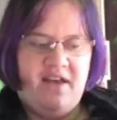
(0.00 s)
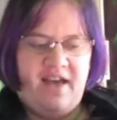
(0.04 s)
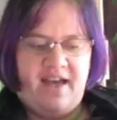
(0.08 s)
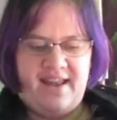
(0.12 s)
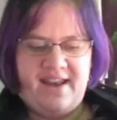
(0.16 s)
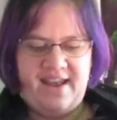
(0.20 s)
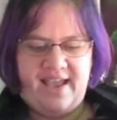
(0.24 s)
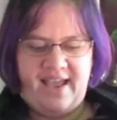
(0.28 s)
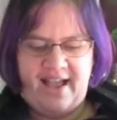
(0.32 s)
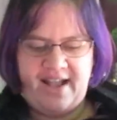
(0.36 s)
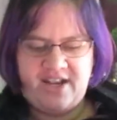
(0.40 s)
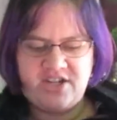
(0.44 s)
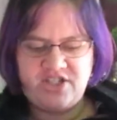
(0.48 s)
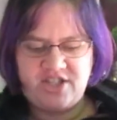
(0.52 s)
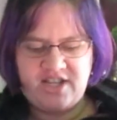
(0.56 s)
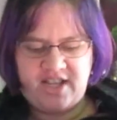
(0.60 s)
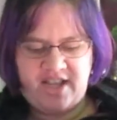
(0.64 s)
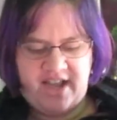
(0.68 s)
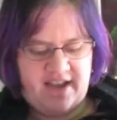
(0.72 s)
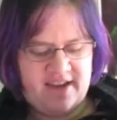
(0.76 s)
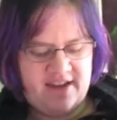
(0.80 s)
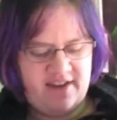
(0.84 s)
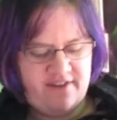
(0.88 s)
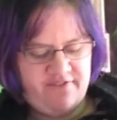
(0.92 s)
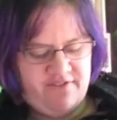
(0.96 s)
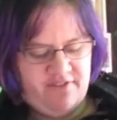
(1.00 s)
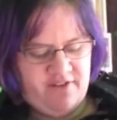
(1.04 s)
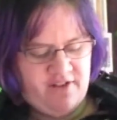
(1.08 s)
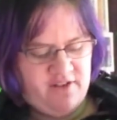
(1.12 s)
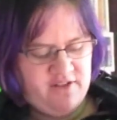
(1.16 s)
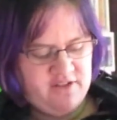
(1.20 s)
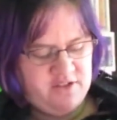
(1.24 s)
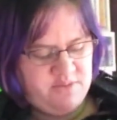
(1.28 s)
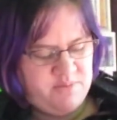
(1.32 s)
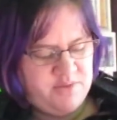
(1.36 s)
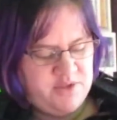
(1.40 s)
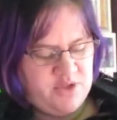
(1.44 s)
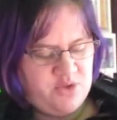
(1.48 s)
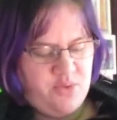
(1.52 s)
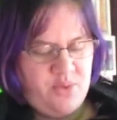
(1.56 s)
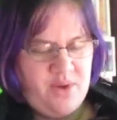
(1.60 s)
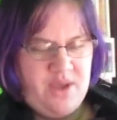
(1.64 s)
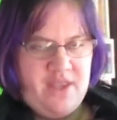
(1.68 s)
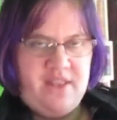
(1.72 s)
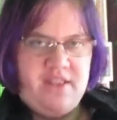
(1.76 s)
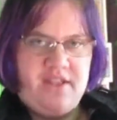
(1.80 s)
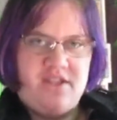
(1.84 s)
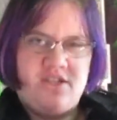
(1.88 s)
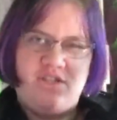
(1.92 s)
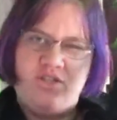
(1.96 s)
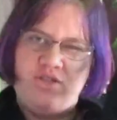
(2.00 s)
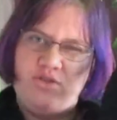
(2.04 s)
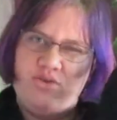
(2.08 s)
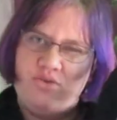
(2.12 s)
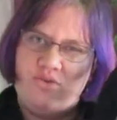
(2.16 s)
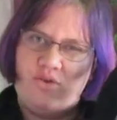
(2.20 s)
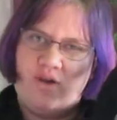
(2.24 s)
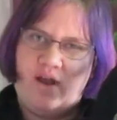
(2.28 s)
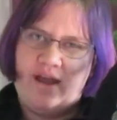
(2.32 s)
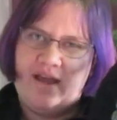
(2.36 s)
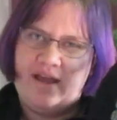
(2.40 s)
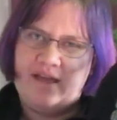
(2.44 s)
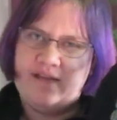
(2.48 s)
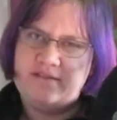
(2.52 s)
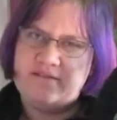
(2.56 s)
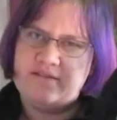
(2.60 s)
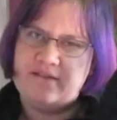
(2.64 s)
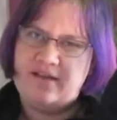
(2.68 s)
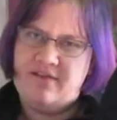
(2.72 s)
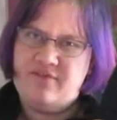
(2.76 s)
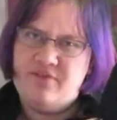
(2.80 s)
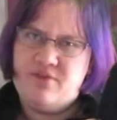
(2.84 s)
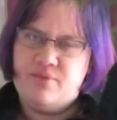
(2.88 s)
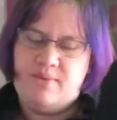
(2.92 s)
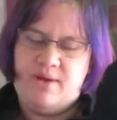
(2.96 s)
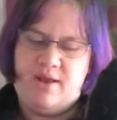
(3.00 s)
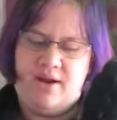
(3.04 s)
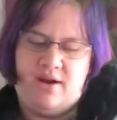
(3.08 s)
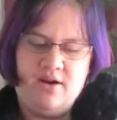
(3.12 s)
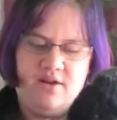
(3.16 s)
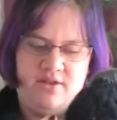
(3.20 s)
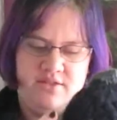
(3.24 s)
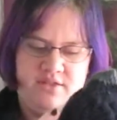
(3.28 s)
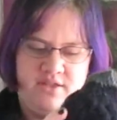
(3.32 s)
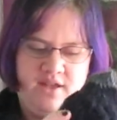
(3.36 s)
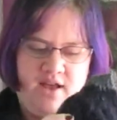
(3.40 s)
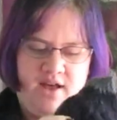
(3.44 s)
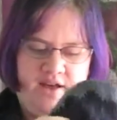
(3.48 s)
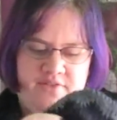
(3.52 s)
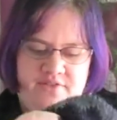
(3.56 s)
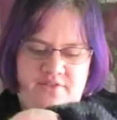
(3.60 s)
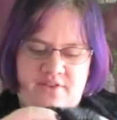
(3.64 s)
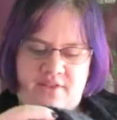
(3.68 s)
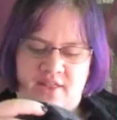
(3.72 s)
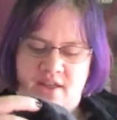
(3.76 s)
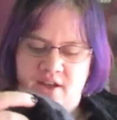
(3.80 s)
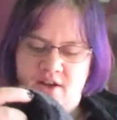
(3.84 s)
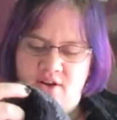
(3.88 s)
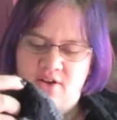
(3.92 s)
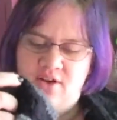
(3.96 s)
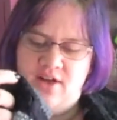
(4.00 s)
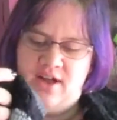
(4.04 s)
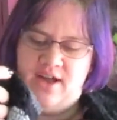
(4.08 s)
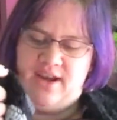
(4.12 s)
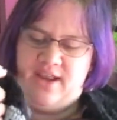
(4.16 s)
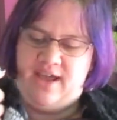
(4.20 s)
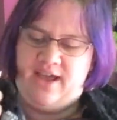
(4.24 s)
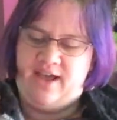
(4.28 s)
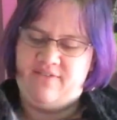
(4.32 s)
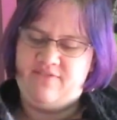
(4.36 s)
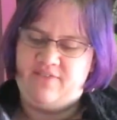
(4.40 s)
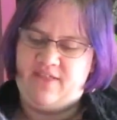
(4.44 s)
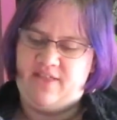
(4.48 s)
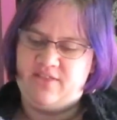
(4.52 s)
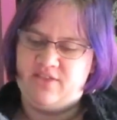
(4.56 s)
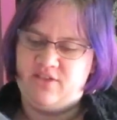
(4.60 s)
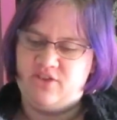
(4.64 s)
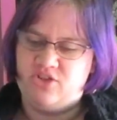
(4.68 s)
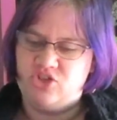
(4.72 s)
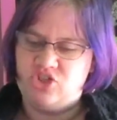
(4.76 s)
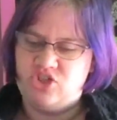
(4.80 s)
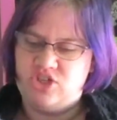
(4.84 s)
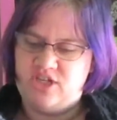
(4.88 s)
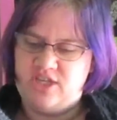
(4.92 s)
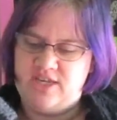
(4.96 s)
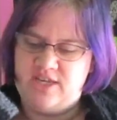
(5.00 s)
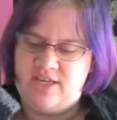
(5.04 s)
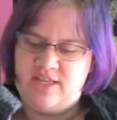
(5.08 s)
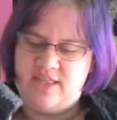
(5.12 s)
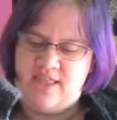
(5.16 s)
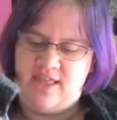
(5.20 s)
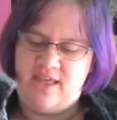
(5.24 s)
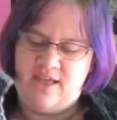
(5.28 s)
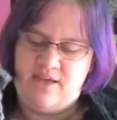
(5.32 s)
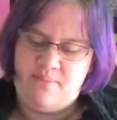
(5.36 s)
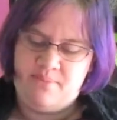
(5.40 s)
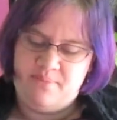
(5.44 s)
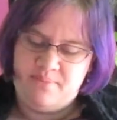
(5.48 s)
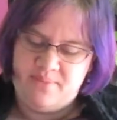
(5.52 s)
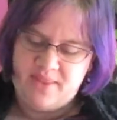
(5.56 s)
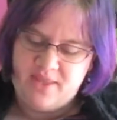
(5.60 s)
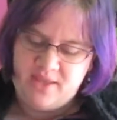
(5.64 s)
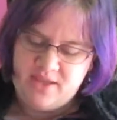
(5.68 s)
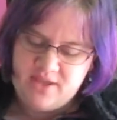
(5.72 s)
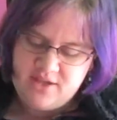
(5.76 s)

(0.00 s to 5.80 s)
And it actually kind of falls between the two grays of the Red Heart Soft. And they all kind of have that little sheen to them.